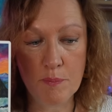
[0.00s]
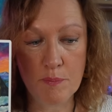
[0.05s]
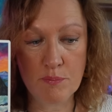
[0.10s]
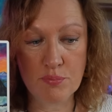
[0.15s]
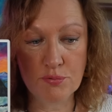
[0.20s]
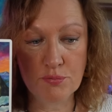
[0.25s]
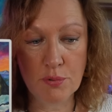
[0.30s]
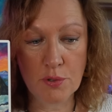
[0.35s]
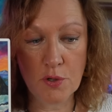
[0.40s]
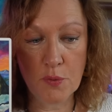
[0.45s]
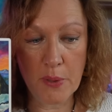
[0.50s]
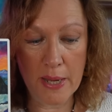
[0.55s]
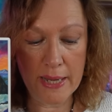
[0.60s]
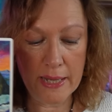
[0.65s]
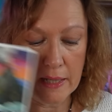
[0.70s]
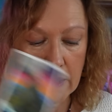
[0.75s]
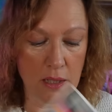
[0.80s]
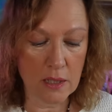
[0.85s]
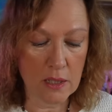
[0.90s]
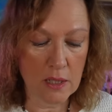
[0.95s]

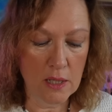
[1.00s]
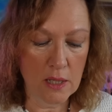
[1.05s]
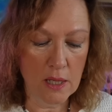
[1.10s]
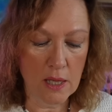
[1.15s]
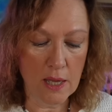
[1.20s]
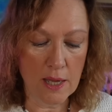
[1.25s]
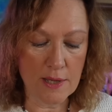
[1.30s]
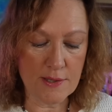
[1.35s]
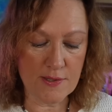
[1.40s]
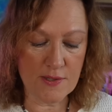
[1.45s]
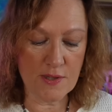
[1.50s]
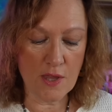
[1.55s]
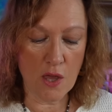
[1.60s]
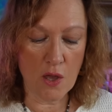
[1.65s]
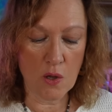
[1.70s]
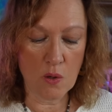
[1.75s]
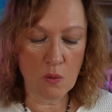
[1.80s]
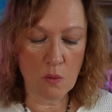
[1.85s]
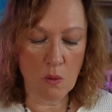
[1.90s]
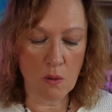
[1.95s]
brewing, as
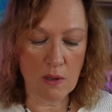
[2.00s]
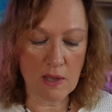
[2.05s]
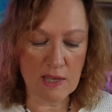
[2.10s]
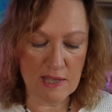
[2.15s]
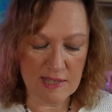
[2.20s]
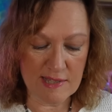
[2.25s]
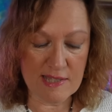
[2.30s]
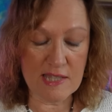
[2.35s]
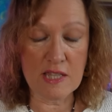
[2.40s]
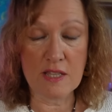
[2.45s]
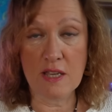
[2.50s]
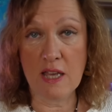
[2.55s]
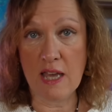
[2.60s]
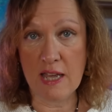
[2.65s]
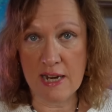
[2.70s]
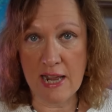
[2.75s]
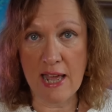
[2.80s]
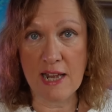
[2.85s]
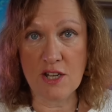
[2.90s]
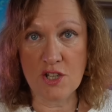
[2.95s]
though, is there
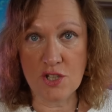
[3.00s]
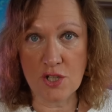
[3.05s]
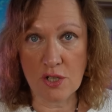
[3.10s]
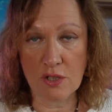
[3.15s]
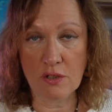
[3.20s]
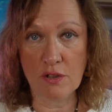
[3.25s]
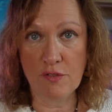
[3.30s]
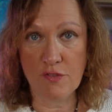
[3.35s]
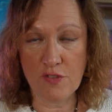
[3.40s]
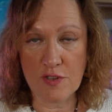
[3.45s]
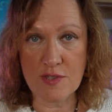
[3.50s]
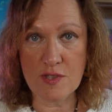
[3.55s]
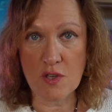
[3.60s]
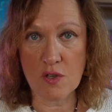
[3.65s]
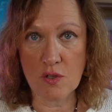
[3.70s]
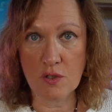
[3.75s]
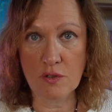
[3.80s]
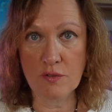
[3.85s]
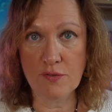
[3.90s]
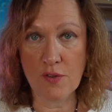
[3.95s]
an actual
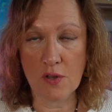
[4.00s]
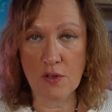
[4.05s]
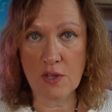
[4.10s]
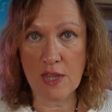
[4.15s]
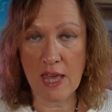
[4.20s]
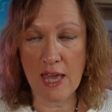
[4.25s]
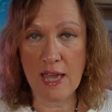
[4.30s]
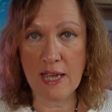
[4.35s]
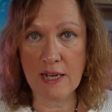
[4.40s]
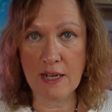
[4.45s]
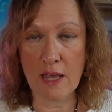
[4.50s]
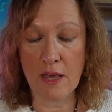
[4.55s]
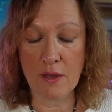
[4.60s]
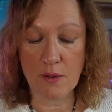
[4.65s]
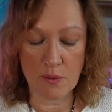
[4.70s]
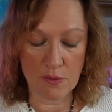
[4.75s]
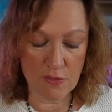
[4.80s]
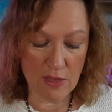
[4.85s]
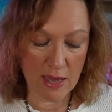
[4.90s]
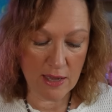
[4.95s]
physical
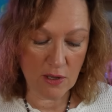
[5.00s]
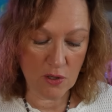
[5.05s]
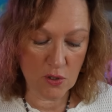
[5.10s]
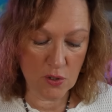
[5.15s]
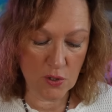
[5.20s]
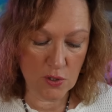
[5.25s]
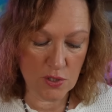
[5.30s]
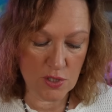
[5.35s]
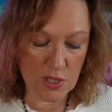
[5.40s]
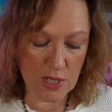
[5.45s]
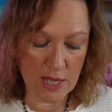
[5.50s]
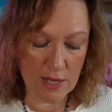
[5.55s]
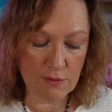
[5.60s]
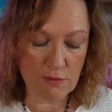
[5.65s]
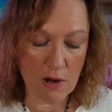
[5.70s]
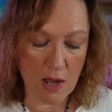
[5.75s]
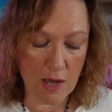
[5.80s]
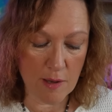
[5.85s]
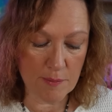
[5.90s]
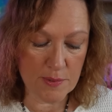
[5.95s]
volcano that could
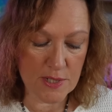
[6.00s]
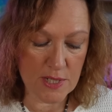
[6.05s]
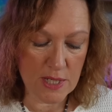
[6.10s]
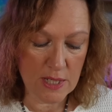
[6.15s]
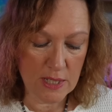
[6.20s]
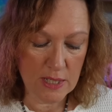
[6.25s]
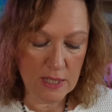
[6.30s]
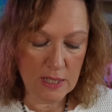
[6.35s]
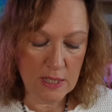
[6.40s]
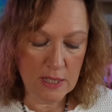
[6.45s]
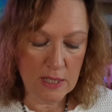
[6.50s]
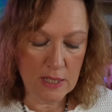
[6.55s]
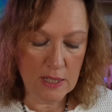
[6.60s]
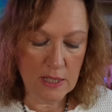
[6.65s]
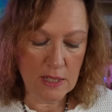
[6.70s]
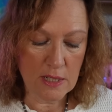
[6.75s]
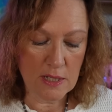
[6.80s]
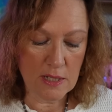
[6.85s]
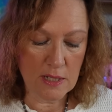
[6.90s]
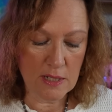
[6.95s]
erupt?
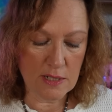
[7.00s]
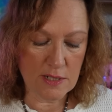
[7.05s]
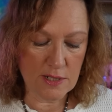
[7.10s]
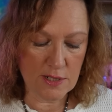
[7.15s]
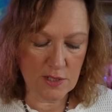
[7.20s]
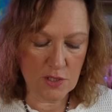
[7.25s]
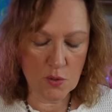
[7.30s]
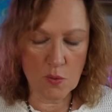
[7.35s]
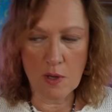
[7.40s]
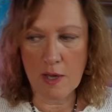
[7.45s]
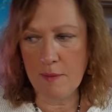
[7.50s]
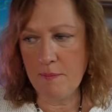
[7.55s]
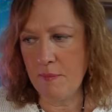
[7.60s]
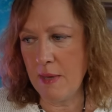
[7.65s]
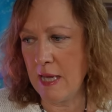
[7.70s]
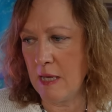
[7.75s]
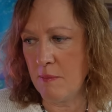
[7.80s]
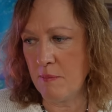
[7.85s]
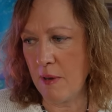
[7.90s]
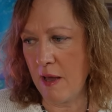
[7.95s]
Do I
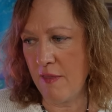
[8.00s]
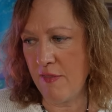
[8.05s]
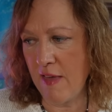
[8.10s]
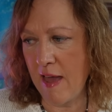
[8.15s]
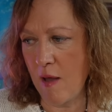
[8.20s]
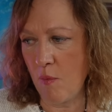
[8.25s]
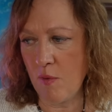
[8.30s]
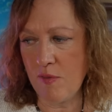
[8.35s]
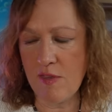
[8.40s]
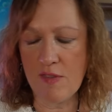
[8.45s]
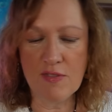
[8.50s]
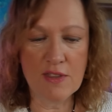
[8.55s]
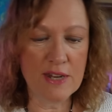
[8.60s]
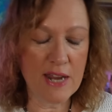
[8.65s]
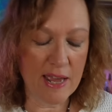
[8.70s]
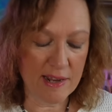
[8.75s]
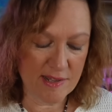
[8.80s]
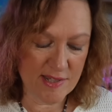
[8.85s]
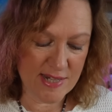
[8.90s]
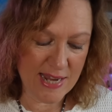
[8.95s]
mean by that within the
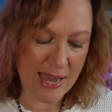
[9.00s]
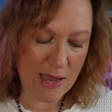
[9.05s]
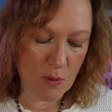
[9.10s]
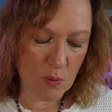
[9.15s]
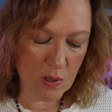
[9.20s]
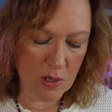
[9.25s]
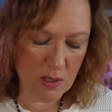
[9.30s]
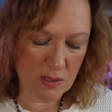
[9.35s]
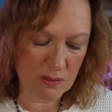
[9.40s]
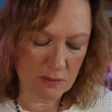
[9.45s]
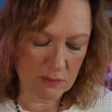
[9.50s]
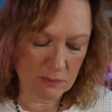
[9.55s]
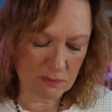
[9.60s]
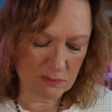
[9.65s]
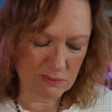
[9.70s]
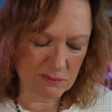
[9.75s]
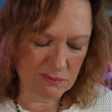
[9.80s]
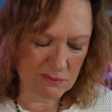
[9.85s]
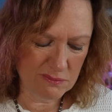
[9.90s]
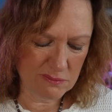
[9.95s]
next hour?
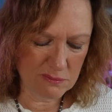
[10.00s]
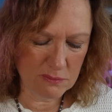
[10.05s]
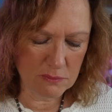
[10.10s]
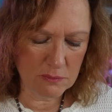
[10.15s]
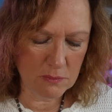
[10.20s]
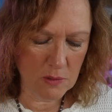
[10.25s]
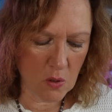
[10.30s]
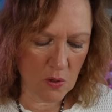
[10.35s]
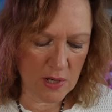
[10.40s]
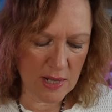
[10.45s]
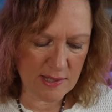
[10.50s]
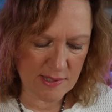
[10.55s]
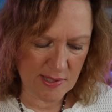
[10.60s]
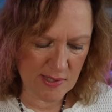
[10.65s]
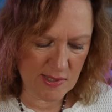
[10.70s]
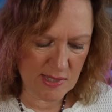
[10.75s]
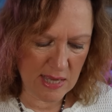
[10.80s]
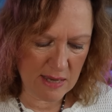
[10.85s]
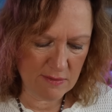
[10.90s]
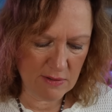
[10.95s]
Not
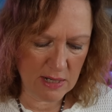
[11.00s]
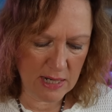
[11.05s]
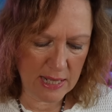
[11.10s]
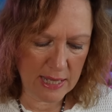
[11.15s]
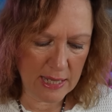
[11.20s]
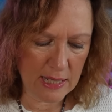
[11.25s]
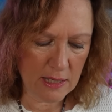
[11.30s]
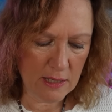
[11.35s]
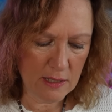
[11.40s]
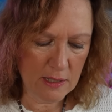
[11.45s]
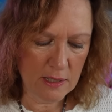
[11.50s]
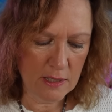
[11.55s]
necessarily,